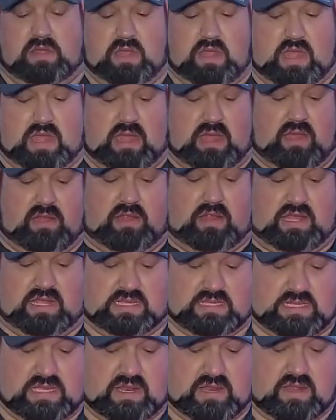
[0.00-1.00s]
And like
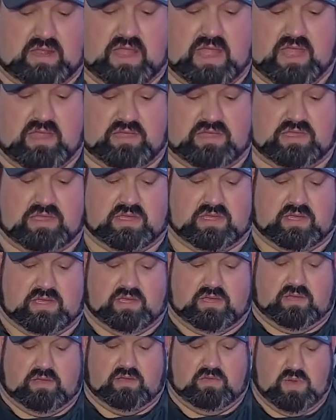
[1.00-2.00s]
I said,
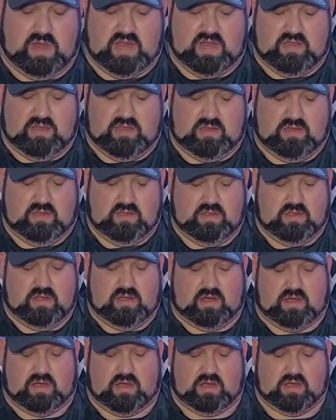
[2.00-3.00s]
when
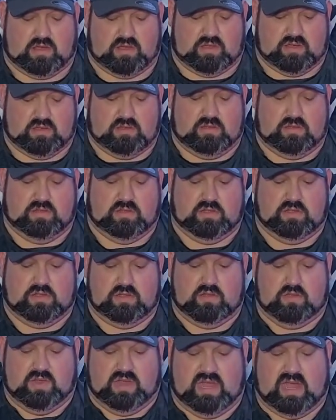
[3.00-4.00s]

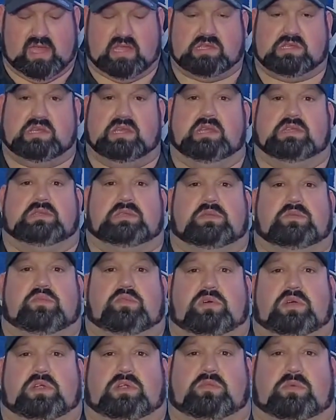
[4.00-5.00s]
we actually get to the
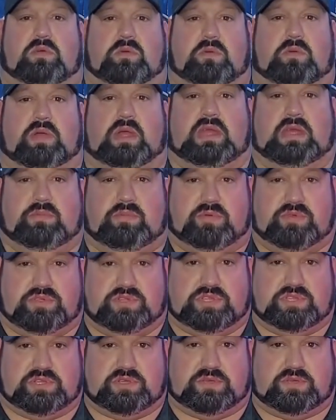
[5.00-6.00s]
point where we're able
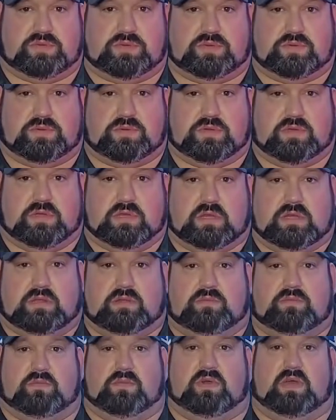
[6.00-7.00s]
to,
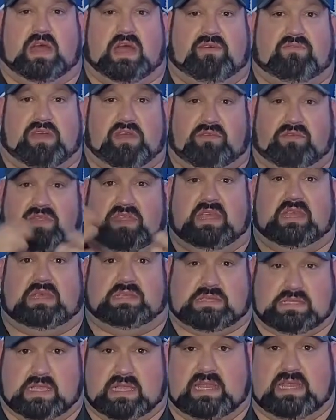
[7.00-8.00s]
we'll have
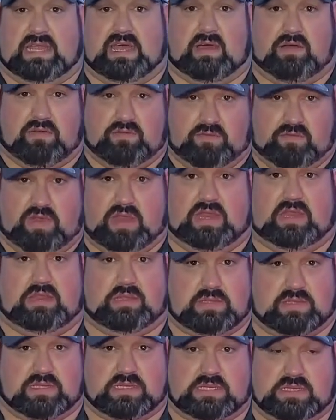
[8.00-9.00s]
everything laid out and ready
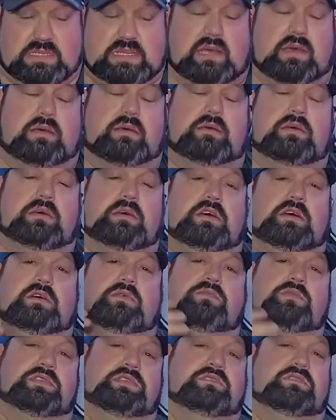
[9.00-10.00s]
to sell,
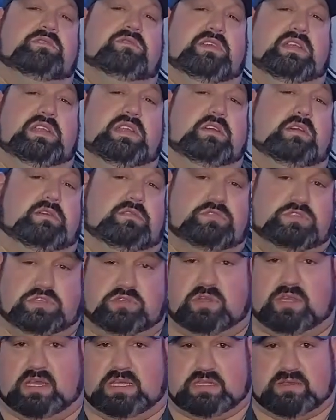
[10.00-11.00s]
we'll do a video,
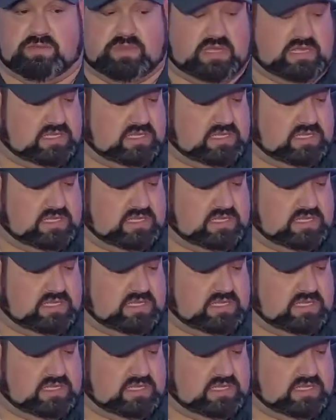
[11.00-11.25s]
show you guys everything